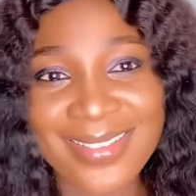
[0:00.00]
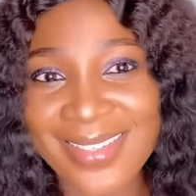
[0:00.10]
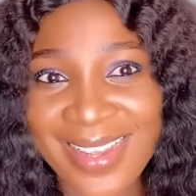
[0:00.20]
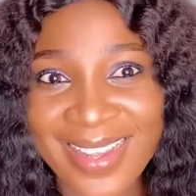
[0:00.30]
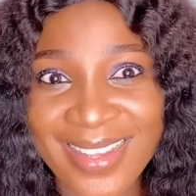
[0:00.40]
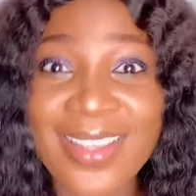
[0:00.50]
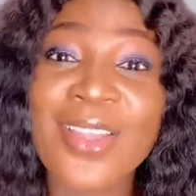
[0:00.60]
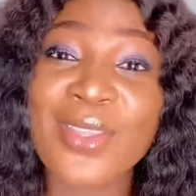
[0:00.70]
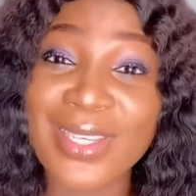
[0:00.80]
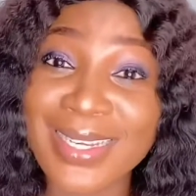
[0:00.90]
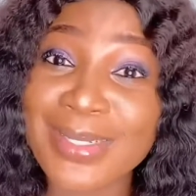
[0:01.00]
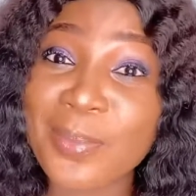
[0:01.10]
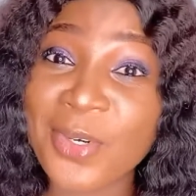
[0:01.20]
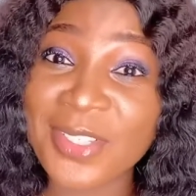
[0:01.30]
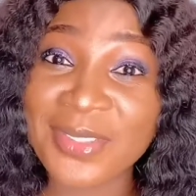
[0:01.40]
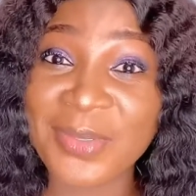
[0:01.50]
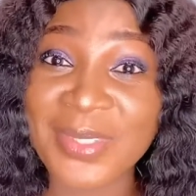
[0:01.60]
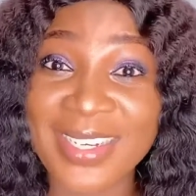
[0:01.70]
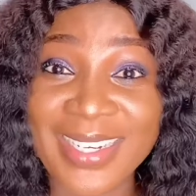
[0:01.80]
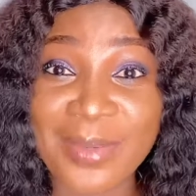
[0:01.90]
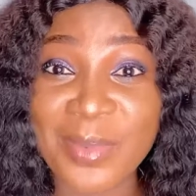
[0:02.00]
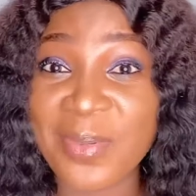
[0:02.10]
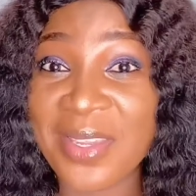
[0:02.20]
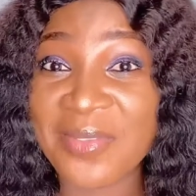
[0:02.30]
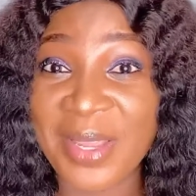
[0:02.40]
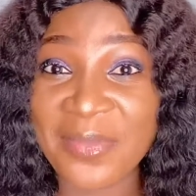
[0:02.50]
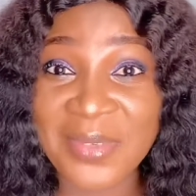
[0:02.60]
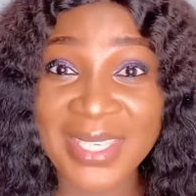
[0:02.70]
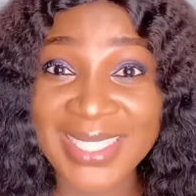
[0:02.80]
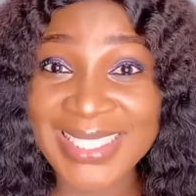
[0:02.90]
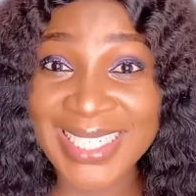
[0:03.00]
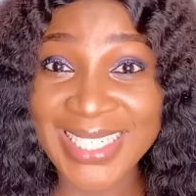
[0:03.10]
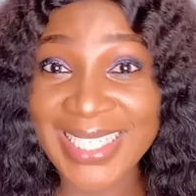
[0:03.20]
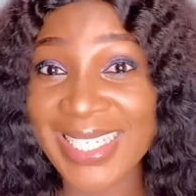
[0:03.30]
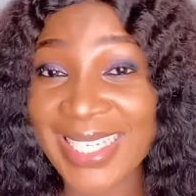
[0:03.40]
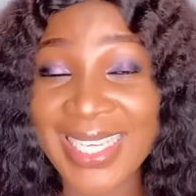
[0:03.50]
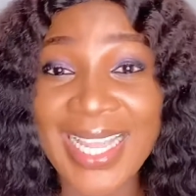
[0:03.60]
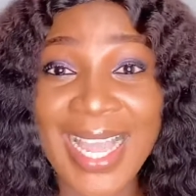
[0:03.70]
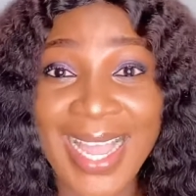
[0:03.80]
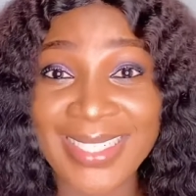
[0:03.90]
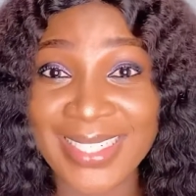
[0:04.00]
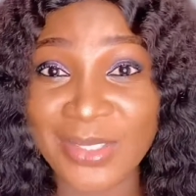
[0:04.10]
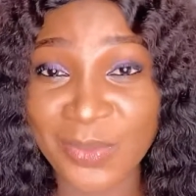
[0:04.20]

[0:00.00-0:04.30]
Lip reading: Guy, you can employ someone that you can be paying 5k, 10k at the end